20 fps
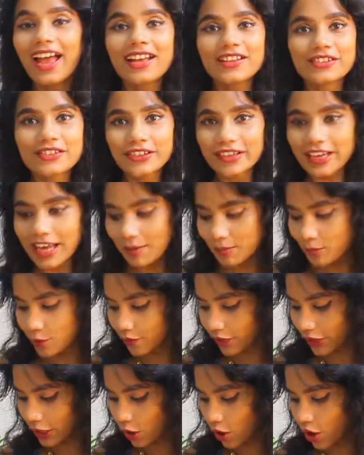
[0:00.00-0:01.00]
So
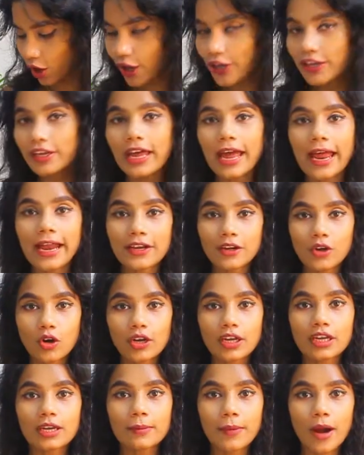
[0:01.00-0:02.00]
moving on and
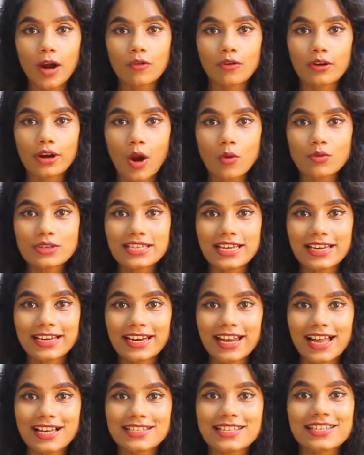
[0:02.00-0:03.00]
talking about round
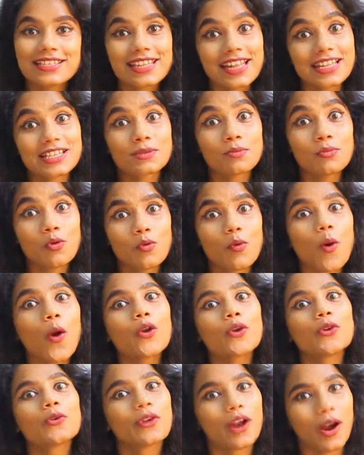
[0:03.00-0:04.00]
sunglasses, let's move
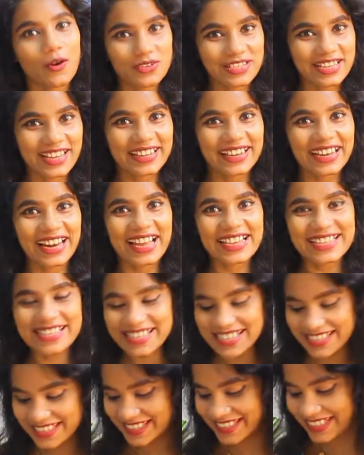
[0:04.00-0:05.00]
on to round
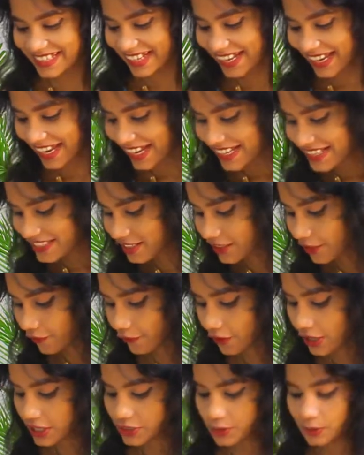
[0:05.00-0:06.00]
sunglasses. So the
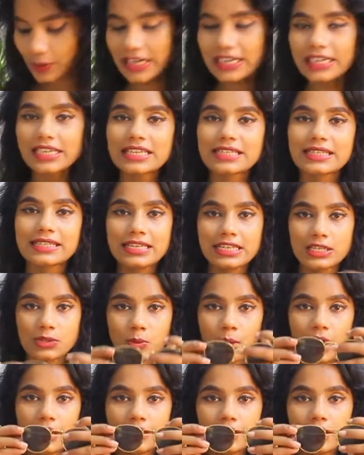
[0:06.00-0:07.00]
first one is
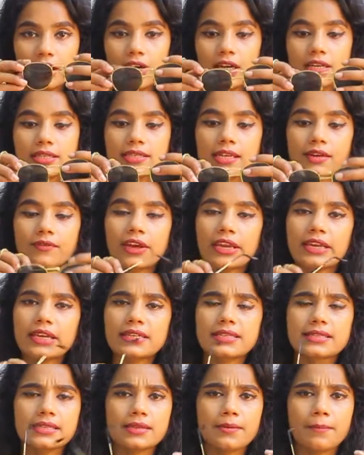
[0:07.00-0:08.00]
this one here. It's a
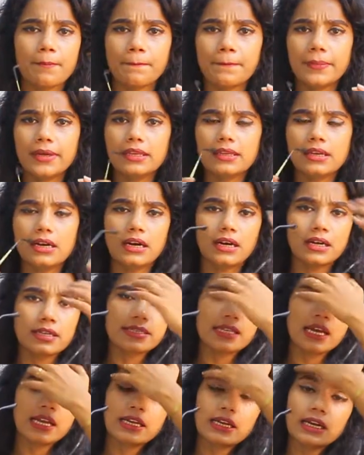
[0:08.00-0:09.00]
very simple
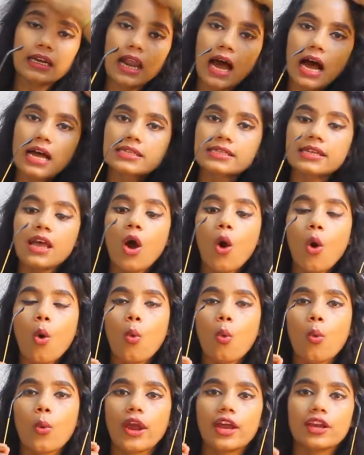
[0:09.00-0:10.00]
sunglass
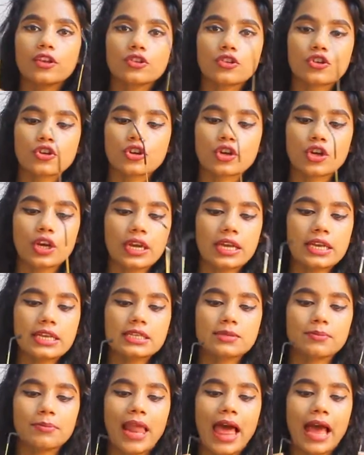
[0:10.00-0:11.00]
which
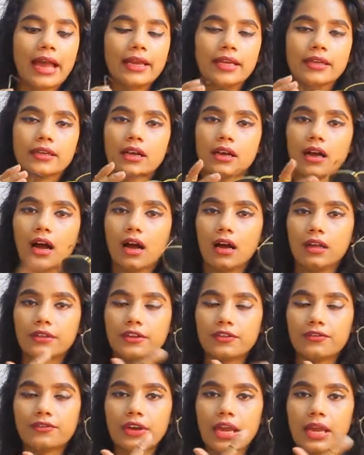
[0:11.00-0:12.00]
is black in
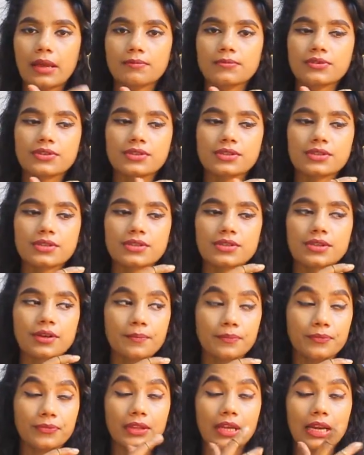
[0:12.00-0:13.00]
the
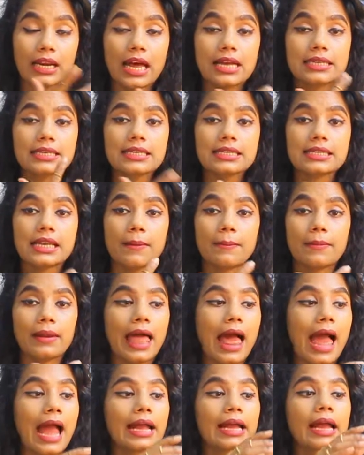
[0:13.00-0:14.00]
frames. The glasses are
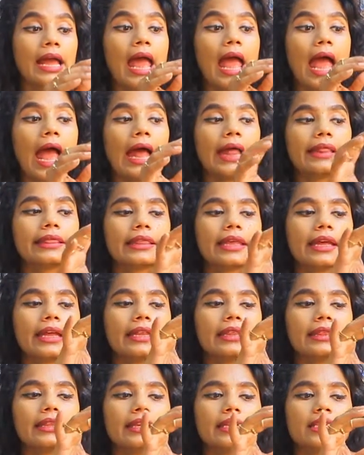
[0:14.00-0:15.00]
black and
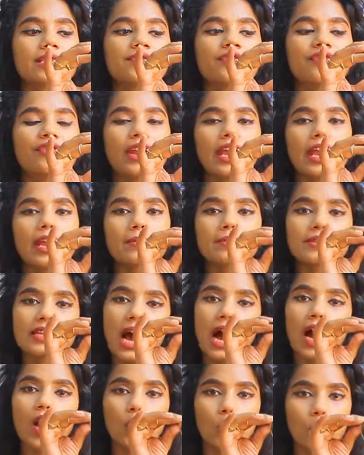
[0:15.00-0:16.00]
then these frames
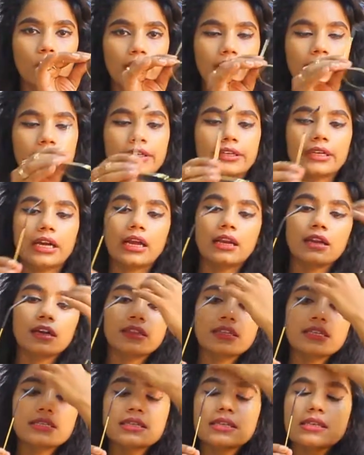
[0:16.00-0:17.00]
are golden in
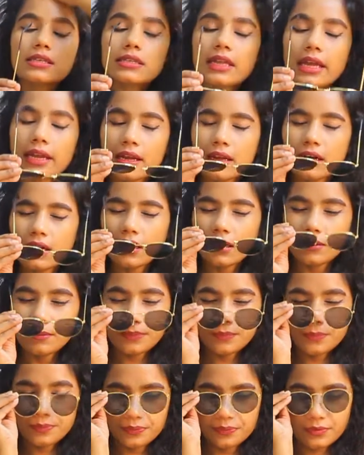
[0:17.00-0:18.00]
color. This is like
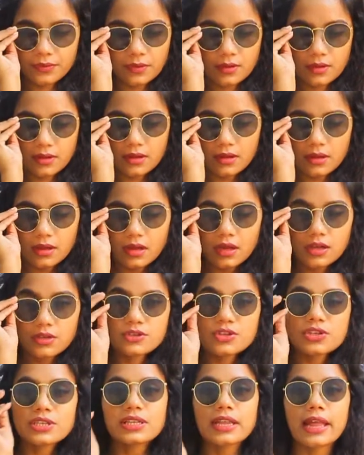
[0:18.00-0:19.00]

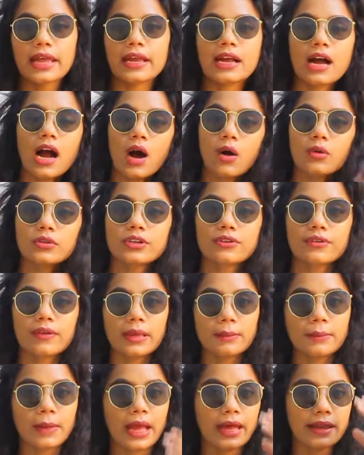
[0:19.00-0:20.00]
just like how the
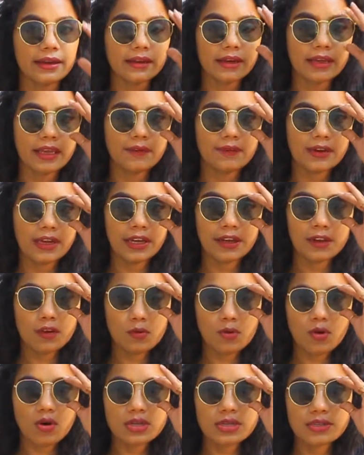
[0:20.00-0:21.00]
Ray-Ban
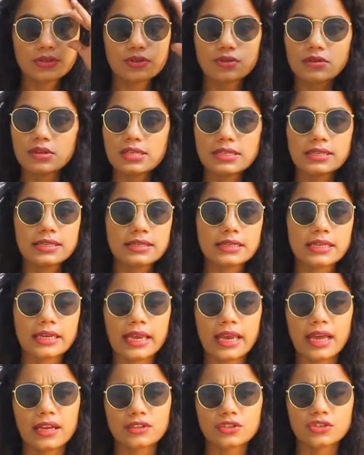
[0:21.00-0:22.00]
aviator was. So this is
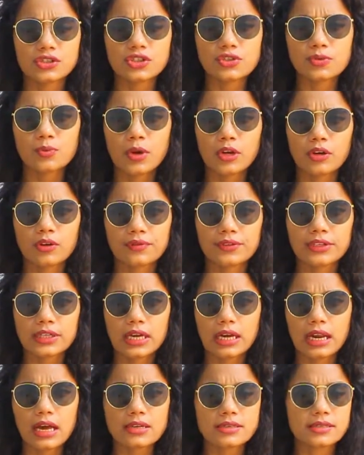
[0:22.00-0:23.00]
again just one of the
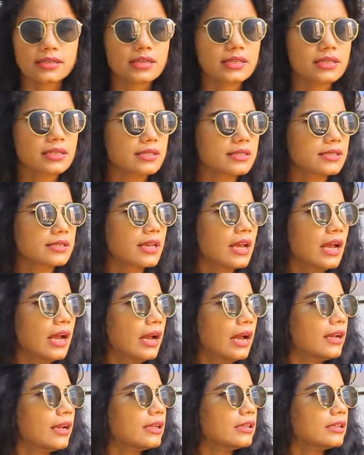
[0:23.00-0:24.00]
classics,
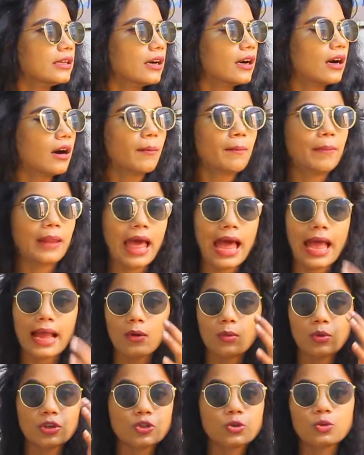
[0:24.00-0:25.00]

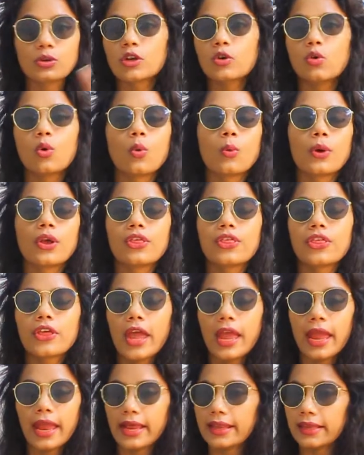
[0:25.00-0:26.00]
black, which will go with
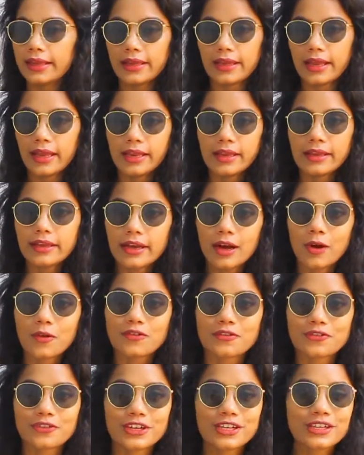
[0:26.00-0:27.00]
any
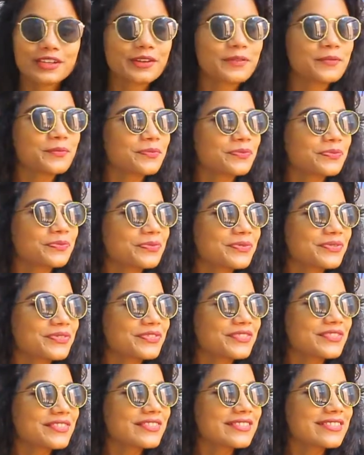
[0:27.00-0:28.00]
outfit,
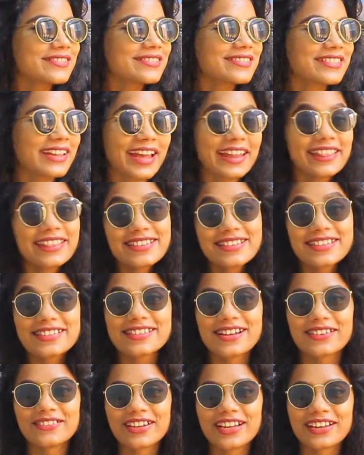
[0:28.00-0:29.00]
and this
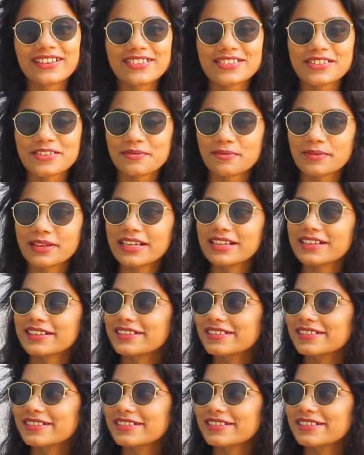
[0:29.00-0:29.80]
is how it looks on me.